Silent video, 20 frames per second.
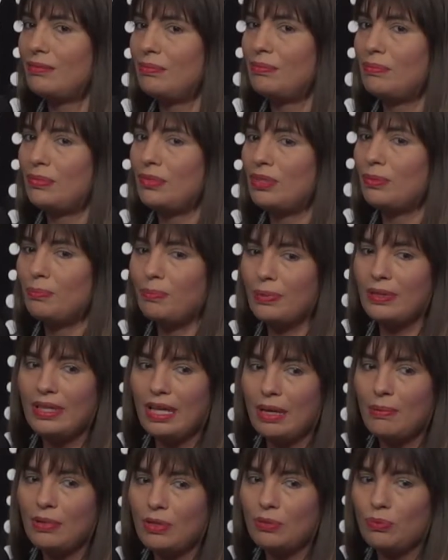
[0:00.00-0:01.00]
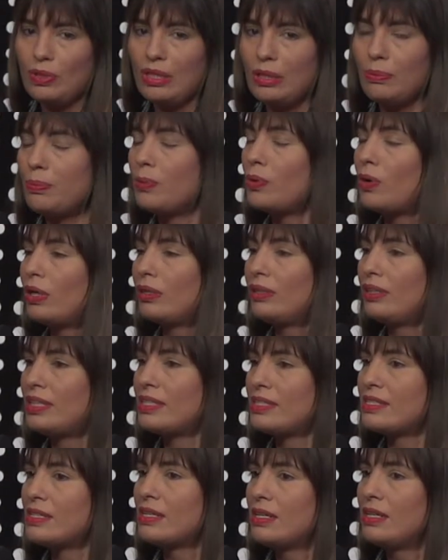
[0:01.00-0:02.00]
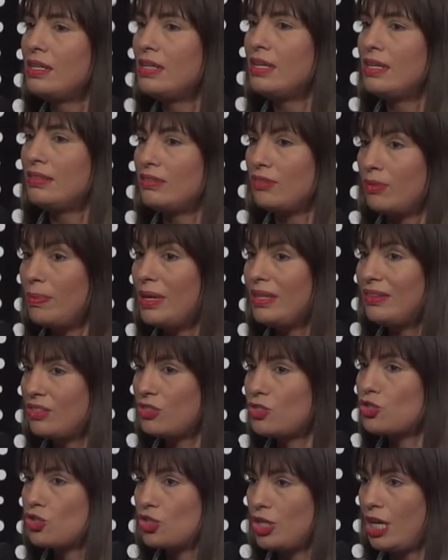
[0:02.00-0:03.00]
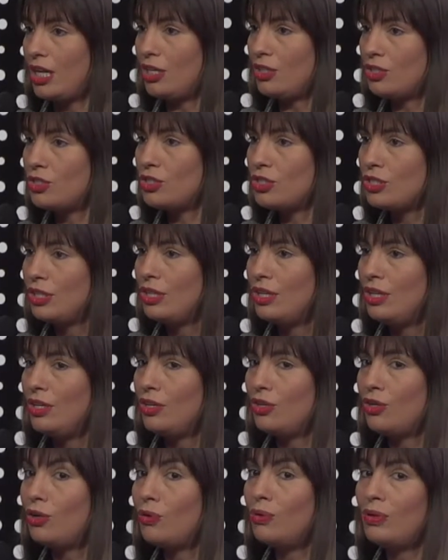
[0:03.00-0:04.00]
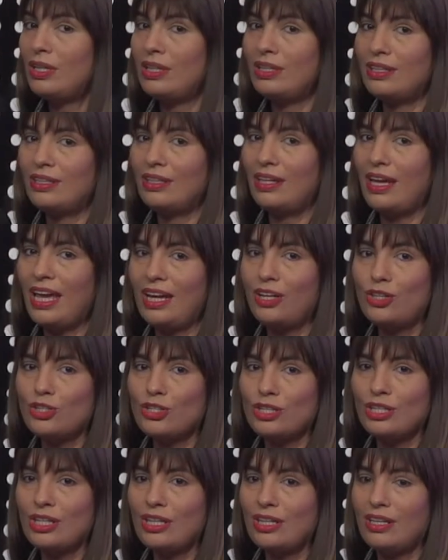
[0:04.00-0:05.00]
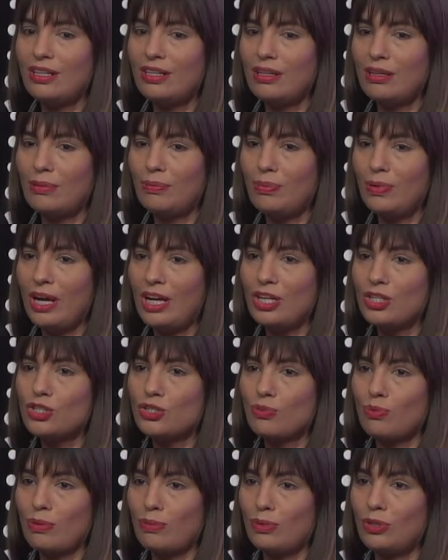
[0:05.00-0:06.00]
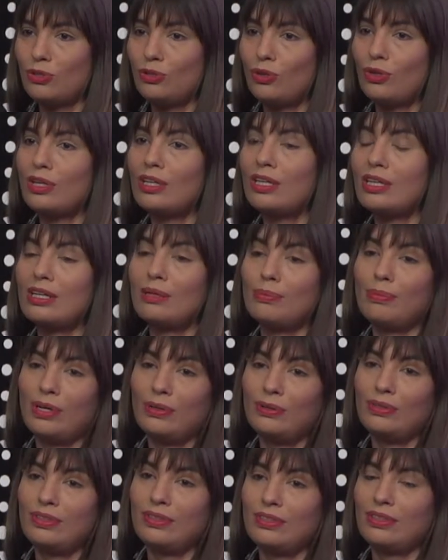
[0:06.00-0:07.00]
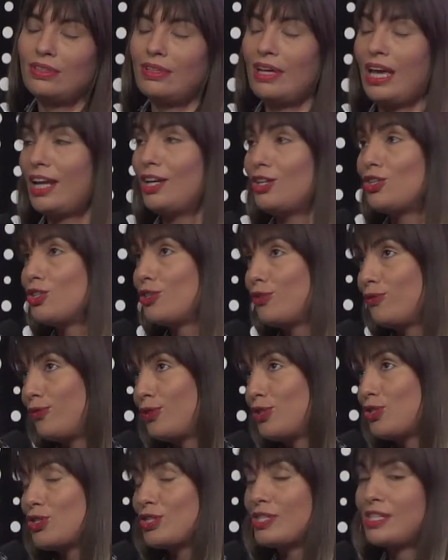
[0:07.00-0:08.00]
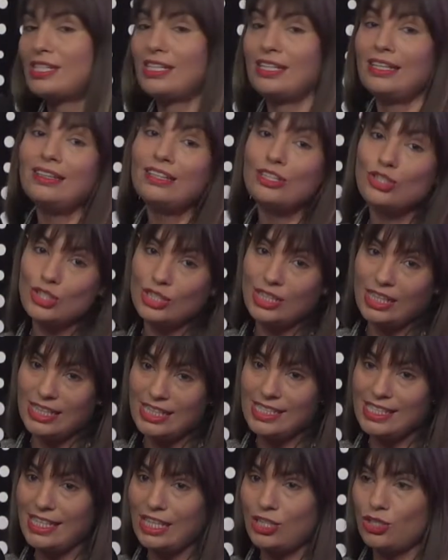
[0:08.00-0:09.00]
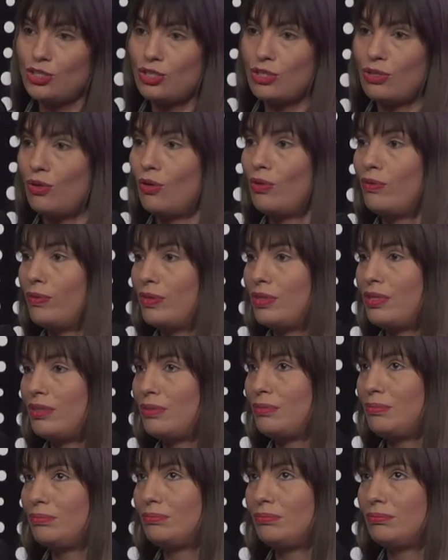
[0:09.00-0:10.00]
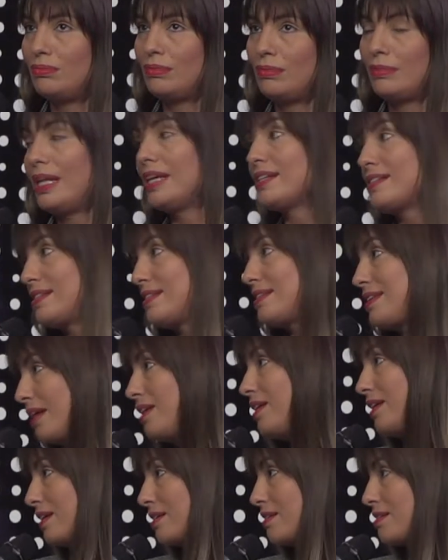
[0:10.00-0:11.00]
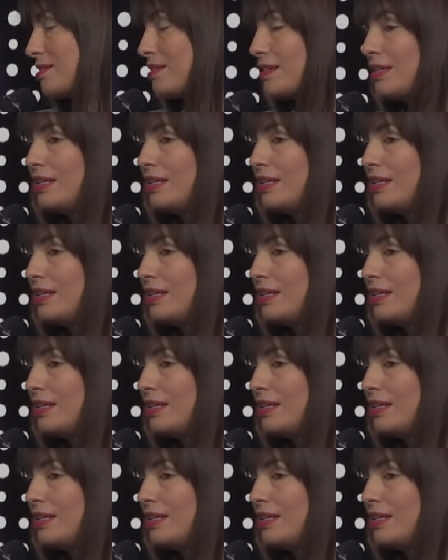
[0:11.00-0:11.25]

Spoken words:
the pandemic really brought us tremendous change. You know, in the energy branch, we were talking about energy efficiency and digitalization over last 10 years.